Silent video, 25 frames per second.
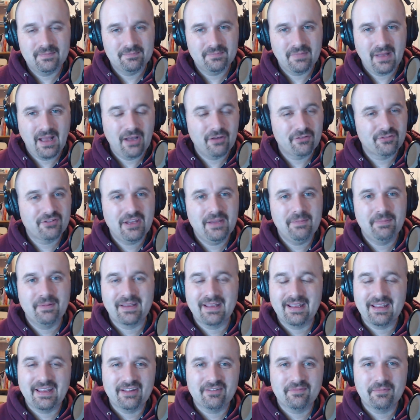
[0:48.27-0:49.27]
housekeeping,
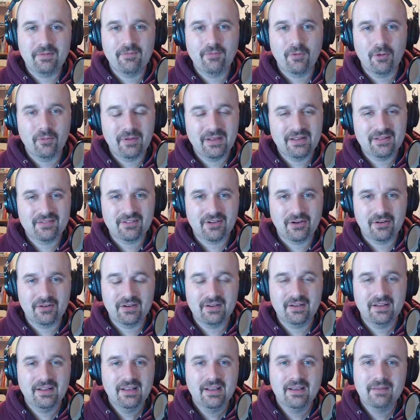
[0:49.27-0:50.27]
I guess, before we get
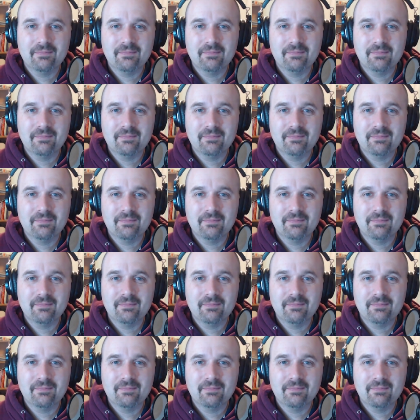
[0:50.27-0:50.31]
started.